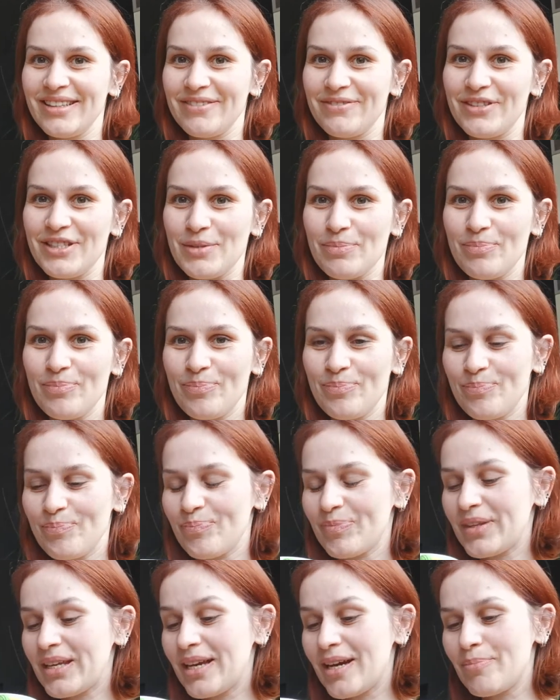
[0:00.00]
love this
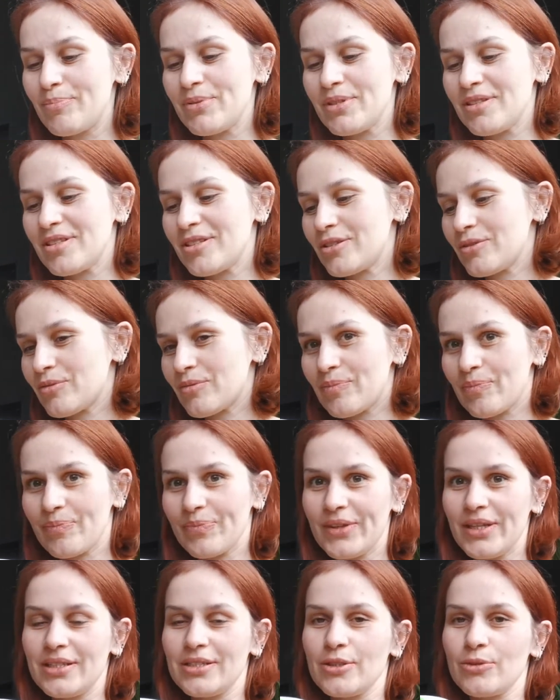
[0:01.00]
cup.
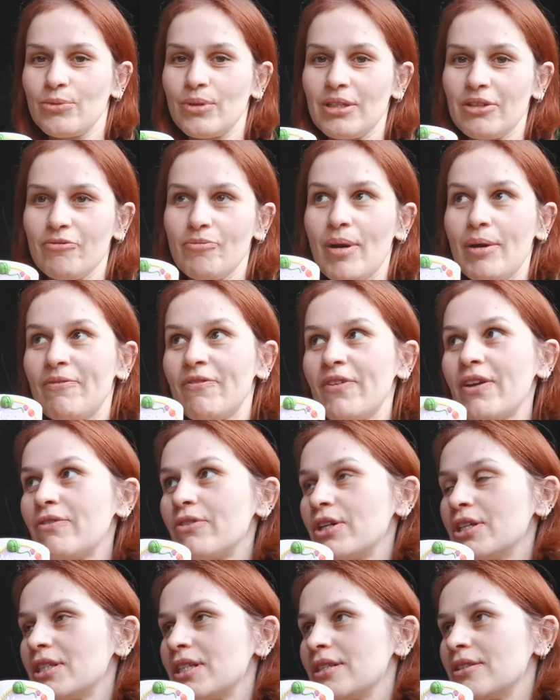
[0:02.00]
It is one of my
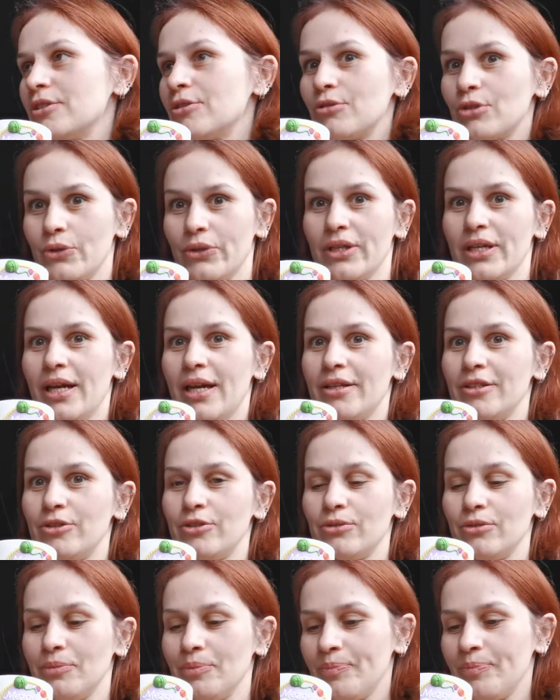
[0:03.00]
favorite, and usually
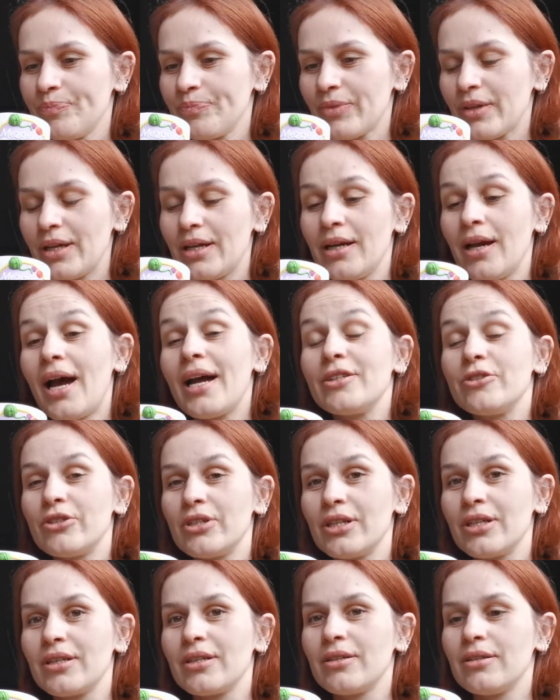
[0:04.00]
I
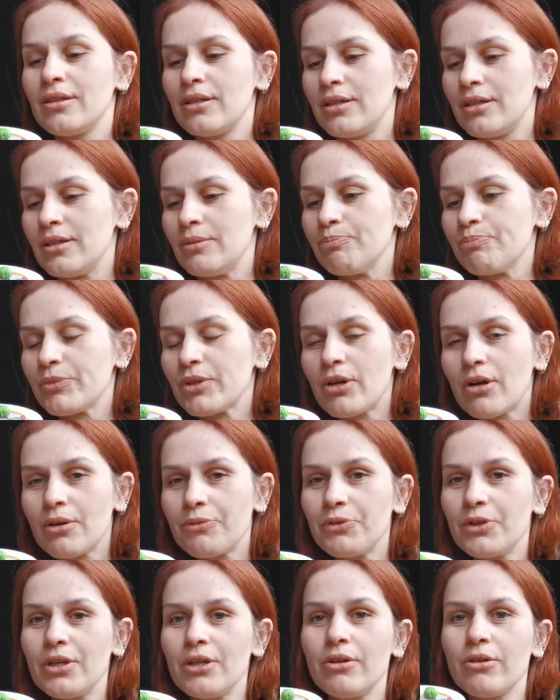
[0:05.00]
drink
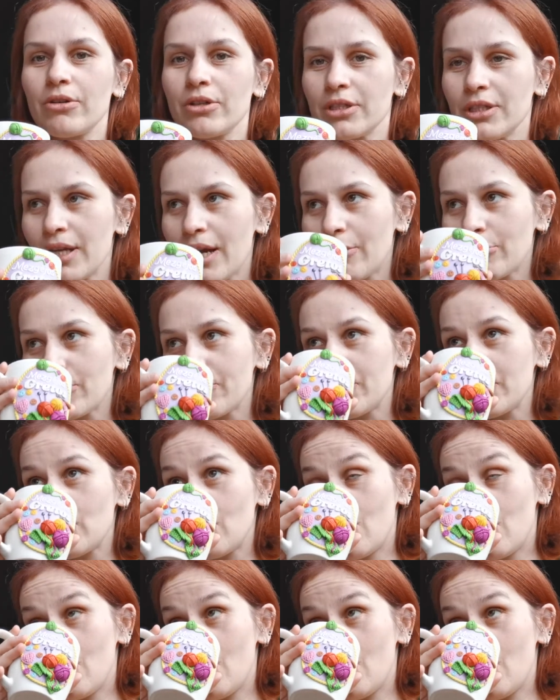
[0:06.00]
coffee or tea out of it.